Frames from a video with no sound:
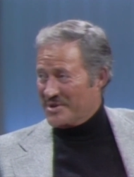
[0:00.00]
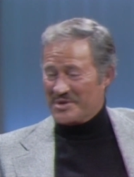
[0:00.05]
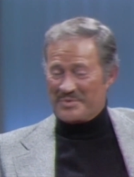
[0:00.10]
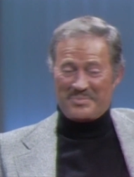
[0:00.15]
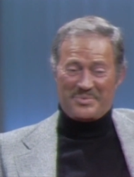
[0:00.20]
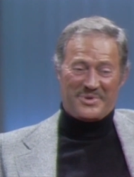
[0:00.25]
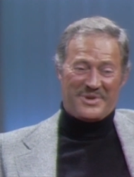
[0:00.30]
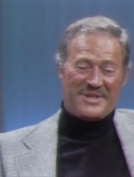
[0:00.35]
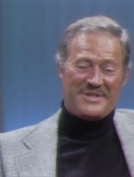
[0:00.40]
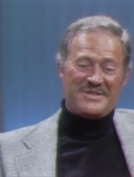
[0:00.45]
first
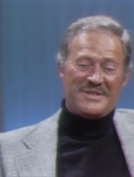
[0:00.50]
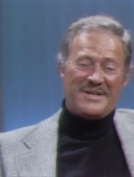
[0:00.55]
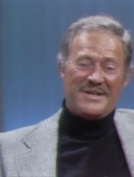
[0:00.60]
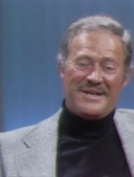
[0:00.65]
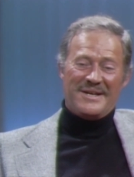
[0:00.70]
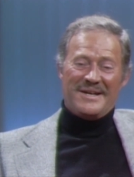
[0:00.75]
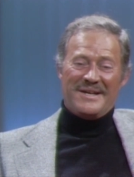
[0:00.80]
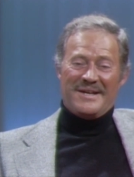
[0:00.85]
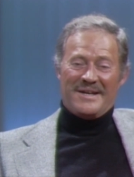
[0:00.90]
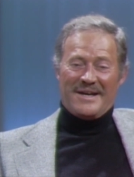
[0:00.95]
place.
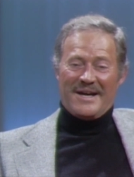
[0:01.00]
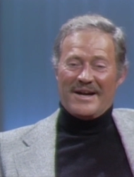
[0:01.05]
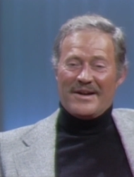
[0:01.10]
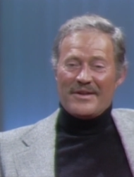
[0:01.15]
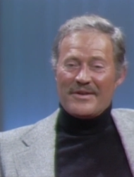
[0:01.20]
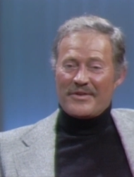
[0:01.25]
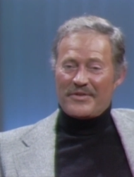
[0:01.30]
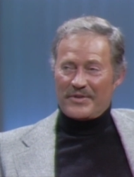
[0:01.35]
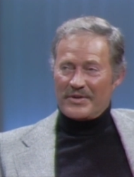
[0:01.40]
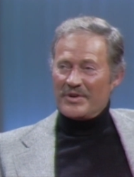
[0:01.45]
and
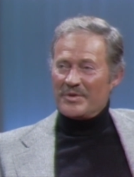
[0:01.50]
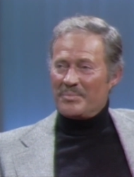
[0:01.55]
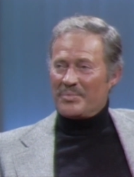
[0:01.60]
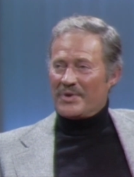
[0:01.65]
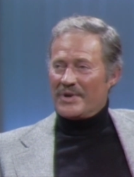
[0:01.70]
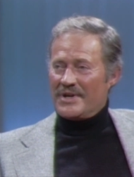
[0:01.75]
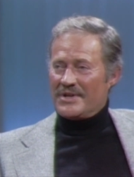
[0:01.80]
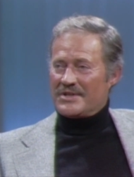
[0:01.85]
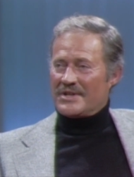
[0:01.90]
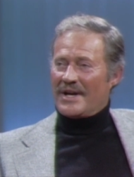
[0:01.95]
in the third
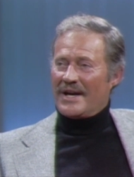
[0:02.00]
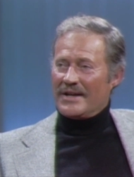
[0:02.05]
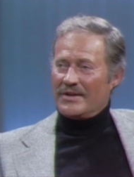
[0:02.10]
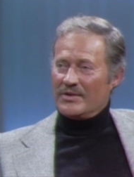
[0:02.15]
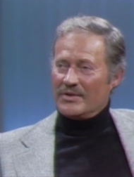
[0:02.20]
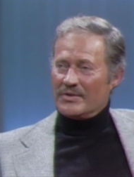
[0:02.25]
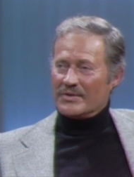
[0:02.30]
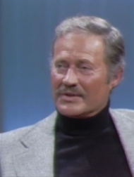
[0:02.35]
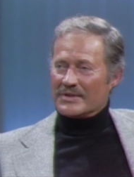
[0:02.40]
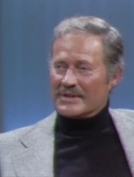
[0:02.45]
place, I
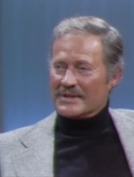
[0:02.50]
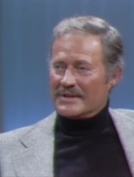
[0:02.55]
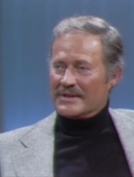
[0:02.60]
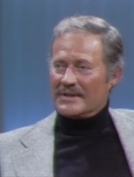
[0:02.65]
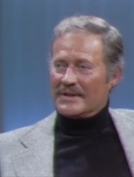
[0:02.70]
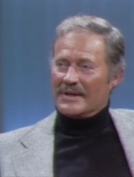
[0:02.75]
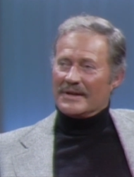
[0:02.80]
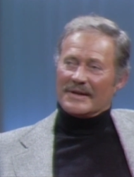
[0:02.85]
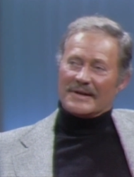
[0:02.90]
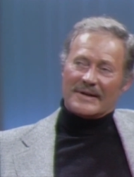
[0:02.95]
don't.
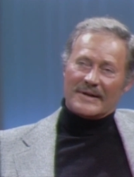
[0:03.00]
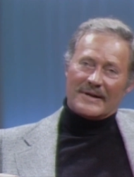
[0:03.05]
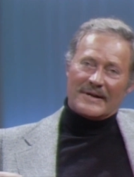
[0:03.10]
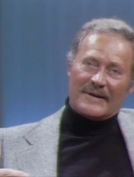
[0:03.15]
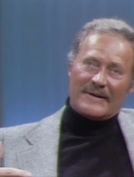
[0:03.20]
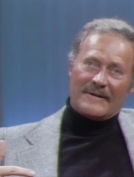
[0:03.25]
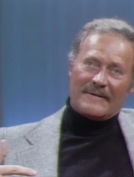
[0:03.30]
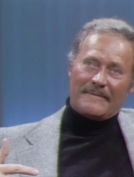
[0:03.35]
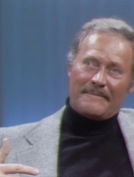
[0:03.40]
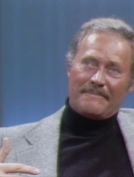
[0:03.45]

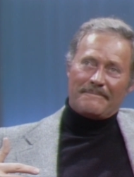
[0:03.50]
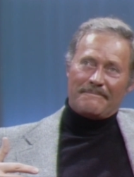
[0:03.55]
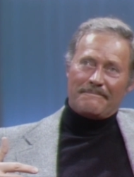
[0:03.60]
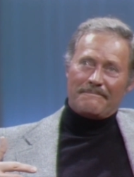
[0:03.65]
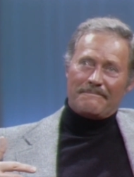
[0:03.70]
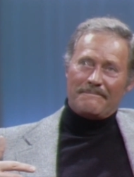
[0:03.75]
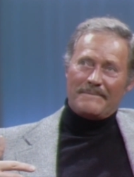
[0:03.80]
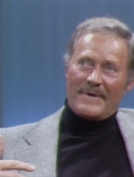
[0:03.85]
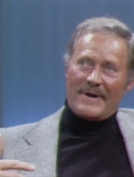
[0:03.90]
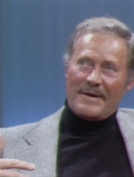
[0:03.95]
Uh,
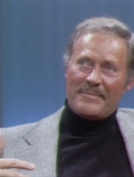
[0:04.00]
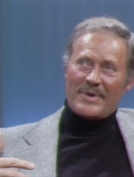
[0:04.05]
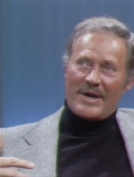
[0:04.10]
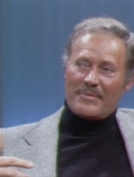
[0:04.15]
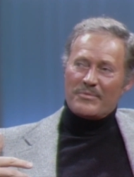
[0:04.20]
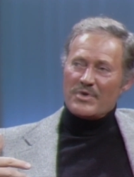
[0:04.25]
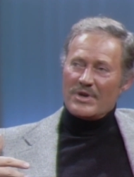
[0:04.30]
I'm, I'm,